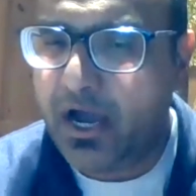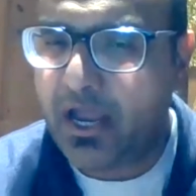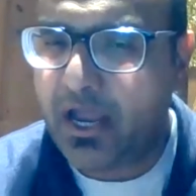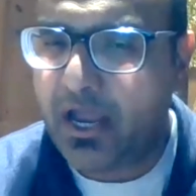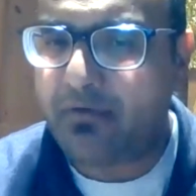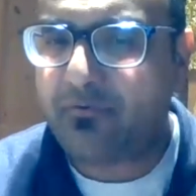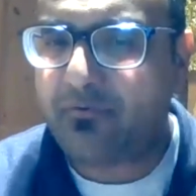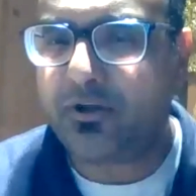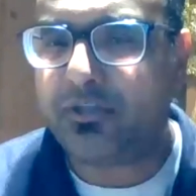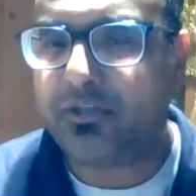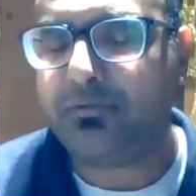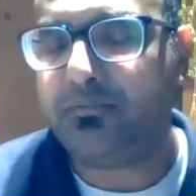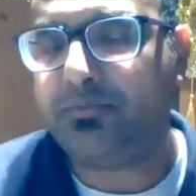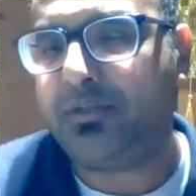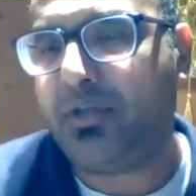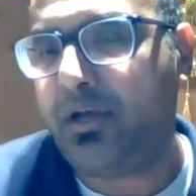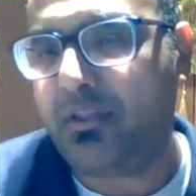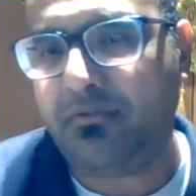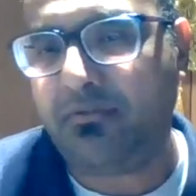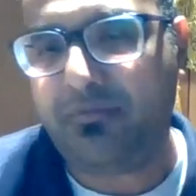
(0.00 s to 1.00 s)
I have got
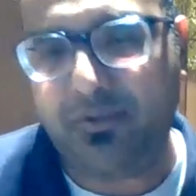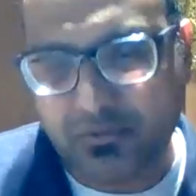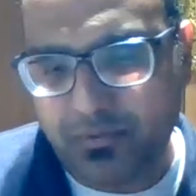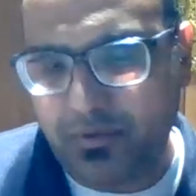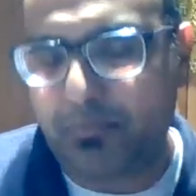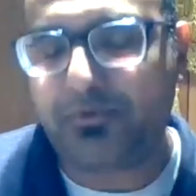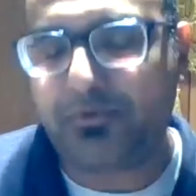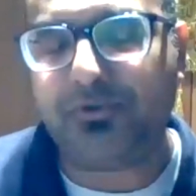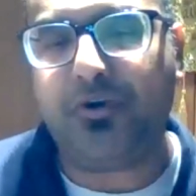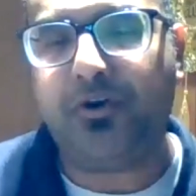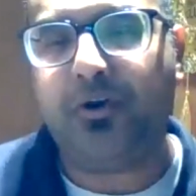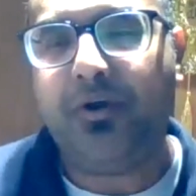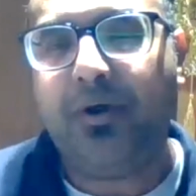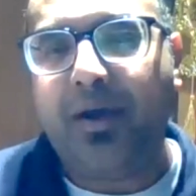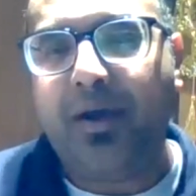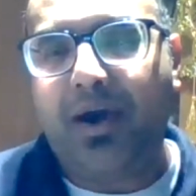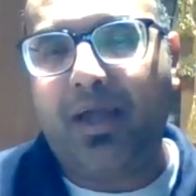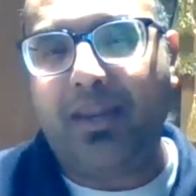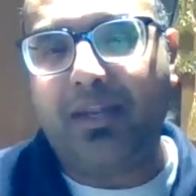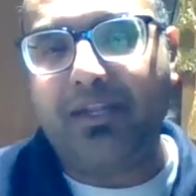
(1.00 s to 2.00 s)
some other views, but I'm sure
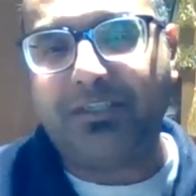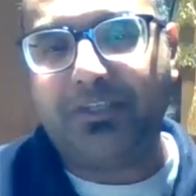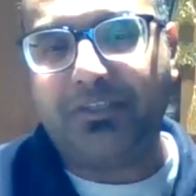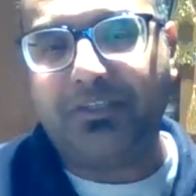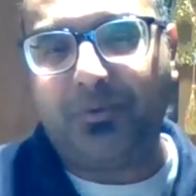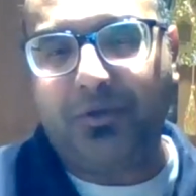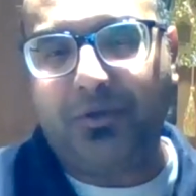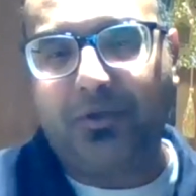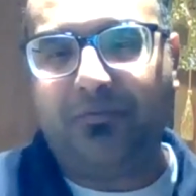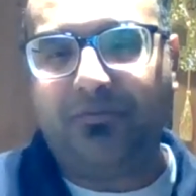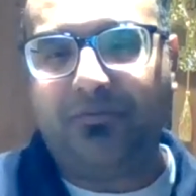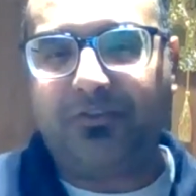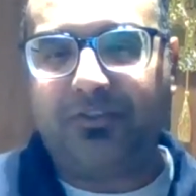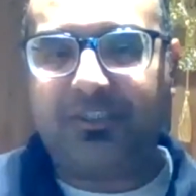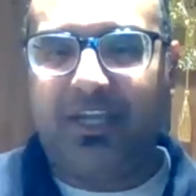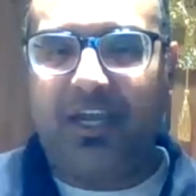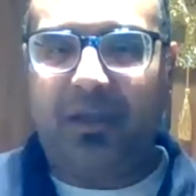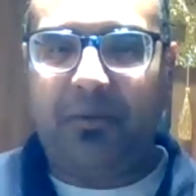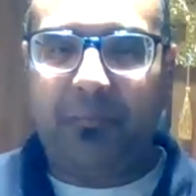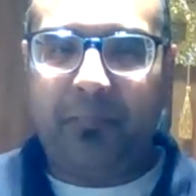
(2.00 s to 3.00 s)
I'll listen to what you have to
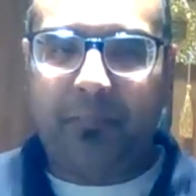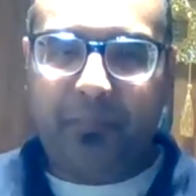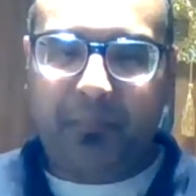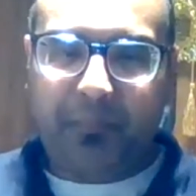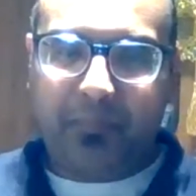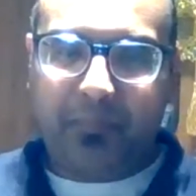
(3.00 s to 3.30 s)
say.